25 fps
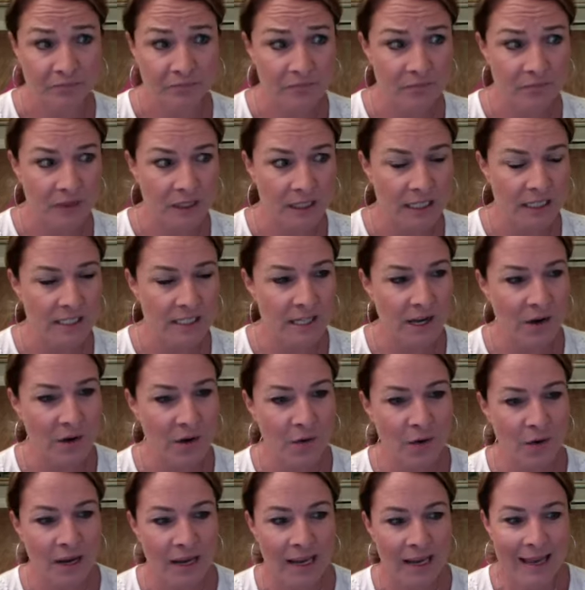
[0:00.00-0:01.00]
And so
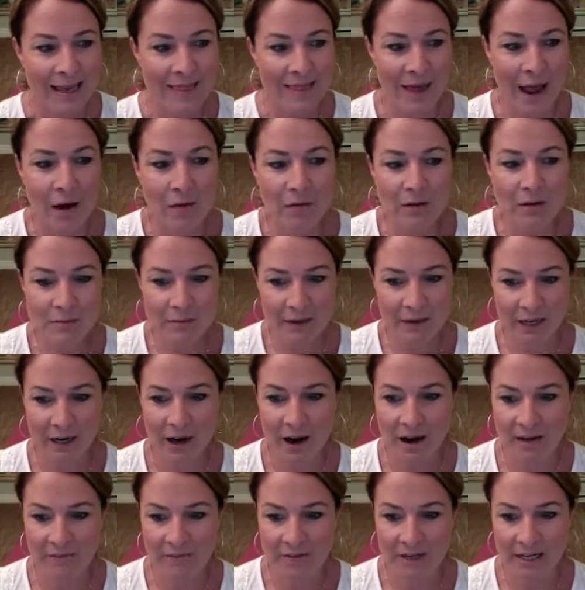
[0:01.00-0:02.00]
that was my
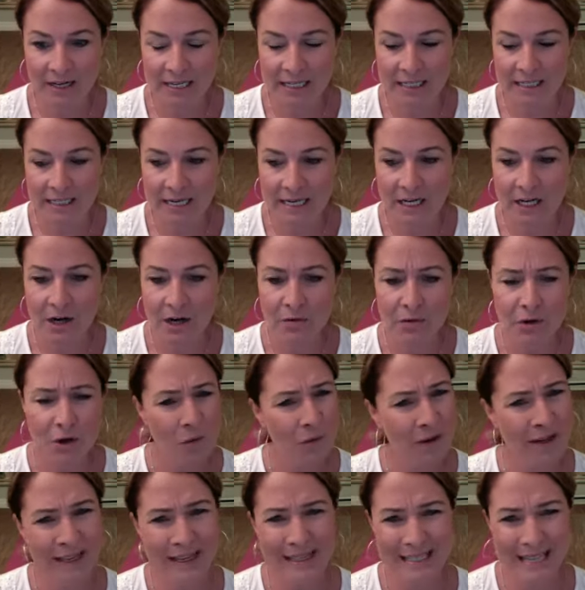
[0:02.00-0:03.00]
confidence. No
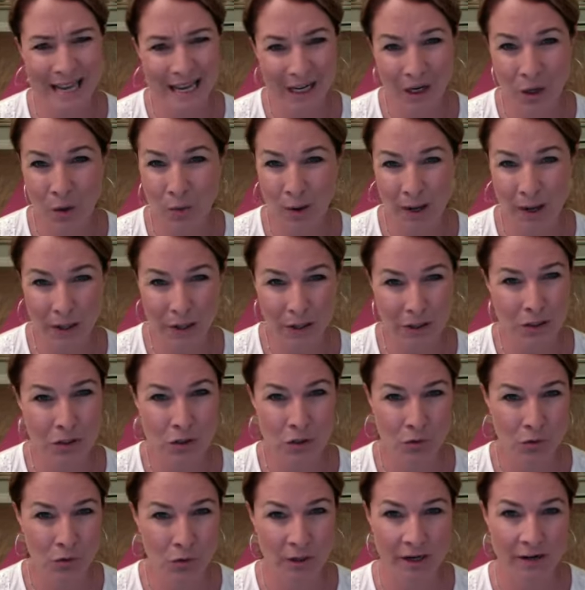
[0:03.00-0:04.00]
one can take away your
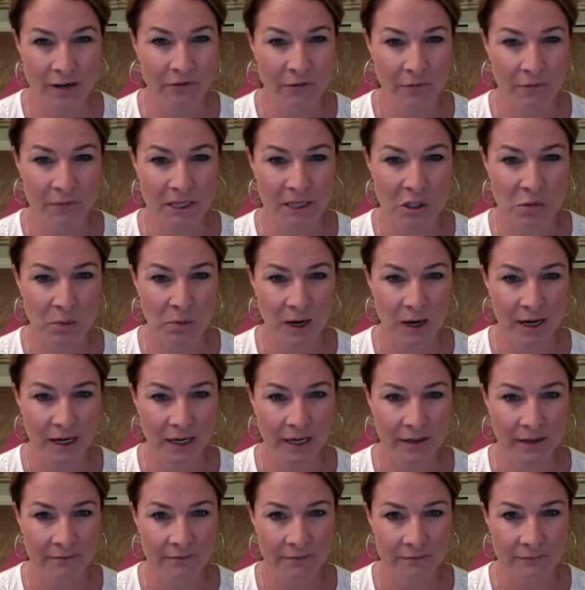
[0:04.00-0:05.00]
story from
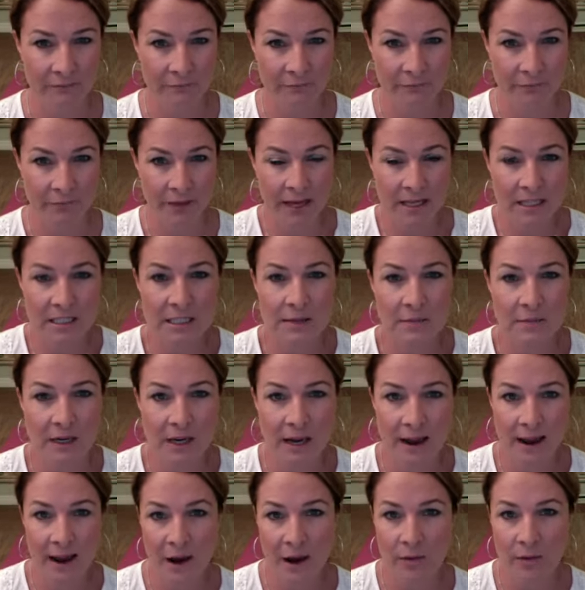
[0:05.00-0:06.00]
Beachbody. That's something
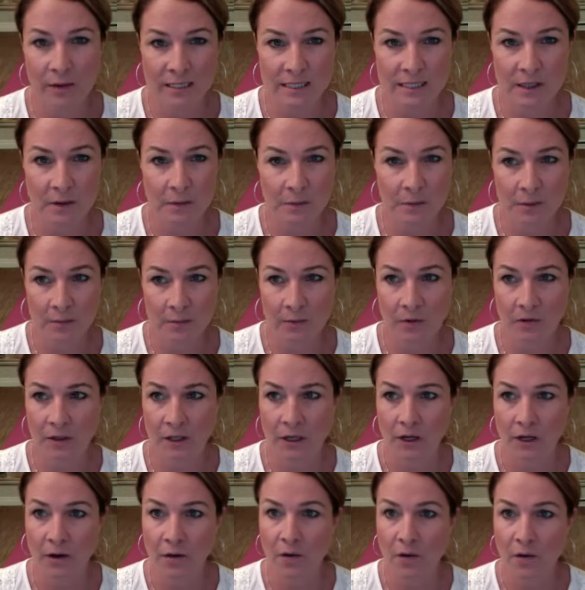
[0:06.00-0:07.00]
I always tell people.
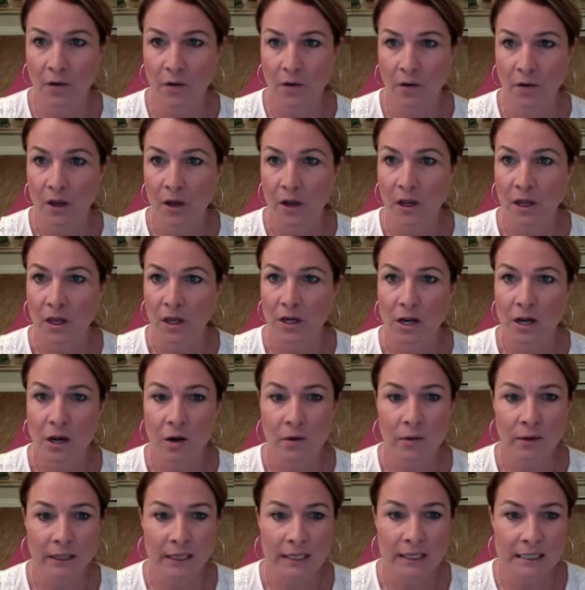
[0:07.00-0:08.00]

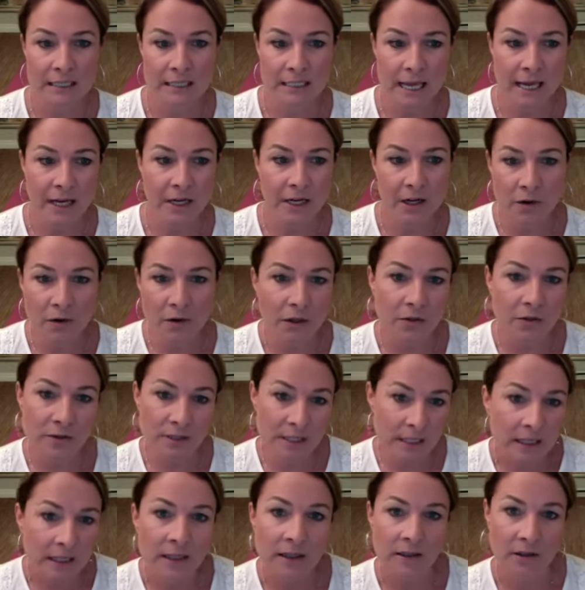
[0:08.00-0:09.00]
No one can say, no, you
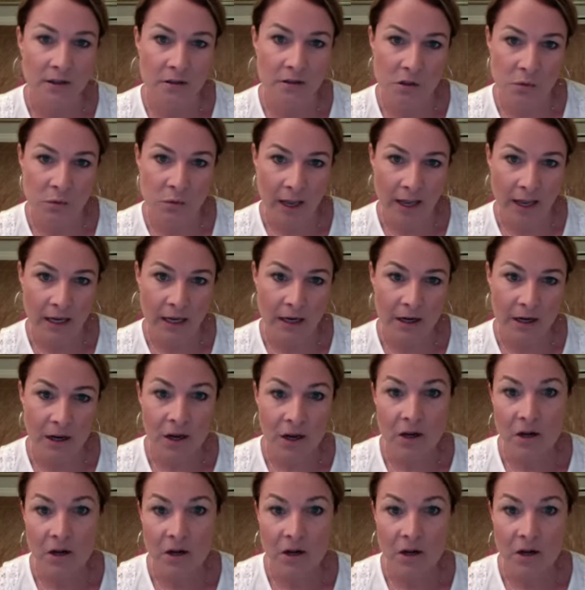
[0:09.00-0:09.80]
didn't lose weight.